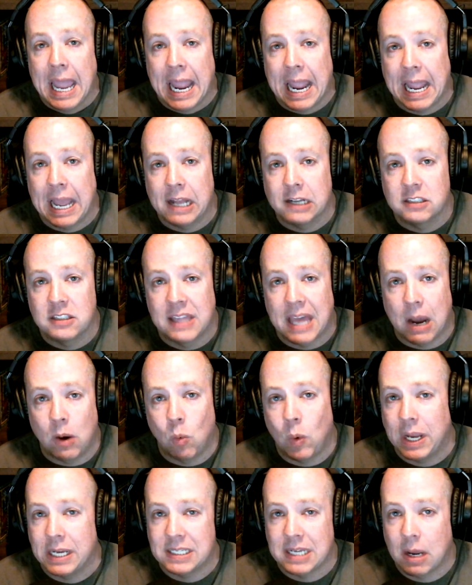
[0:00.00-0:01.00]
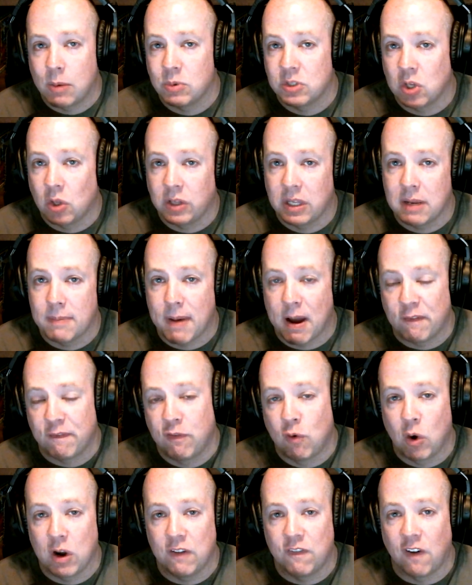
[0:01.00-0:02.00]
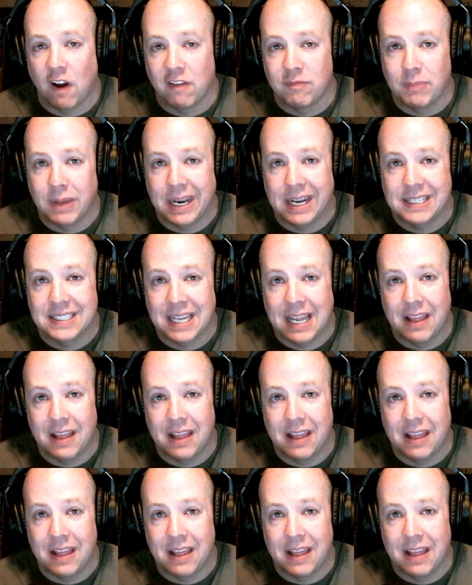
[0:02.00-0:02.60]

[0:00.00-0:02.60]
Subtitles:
And that wait time was only about 45 minutes,